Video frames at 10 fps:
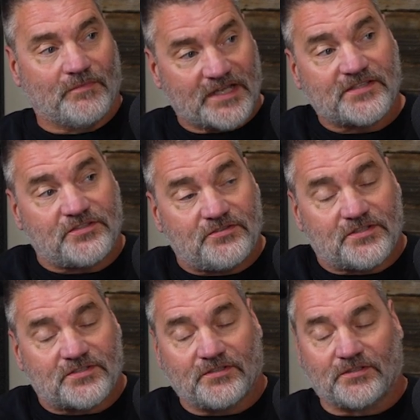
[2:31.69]
The message you
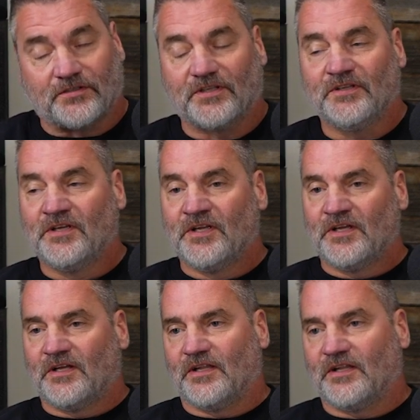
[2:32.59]
just heard. And
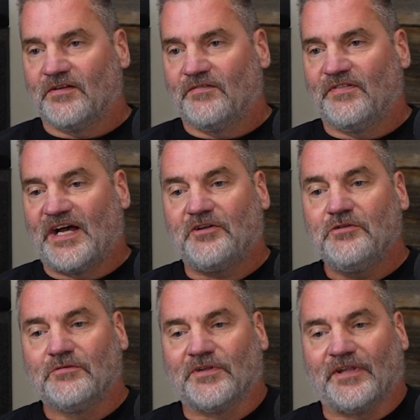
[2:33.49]
the
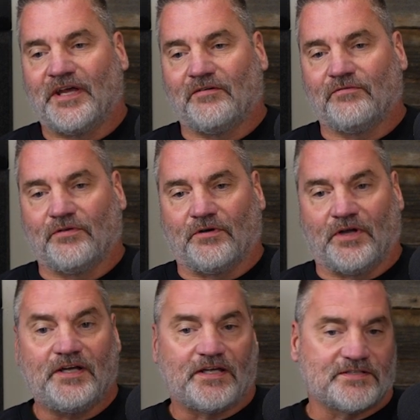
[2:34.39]
value in that for
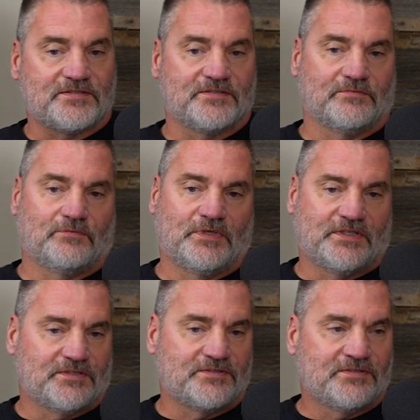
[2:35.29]
us
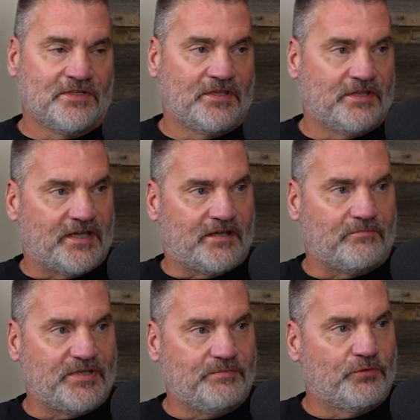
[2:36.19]
was
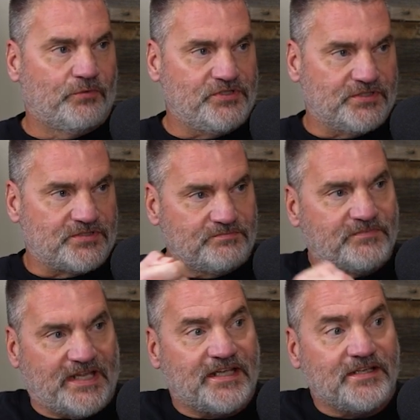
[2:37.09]
that people would just
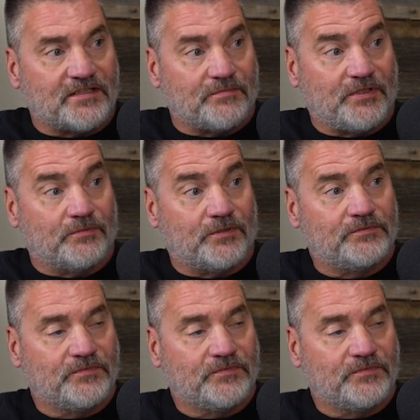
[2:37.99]
hand it to people.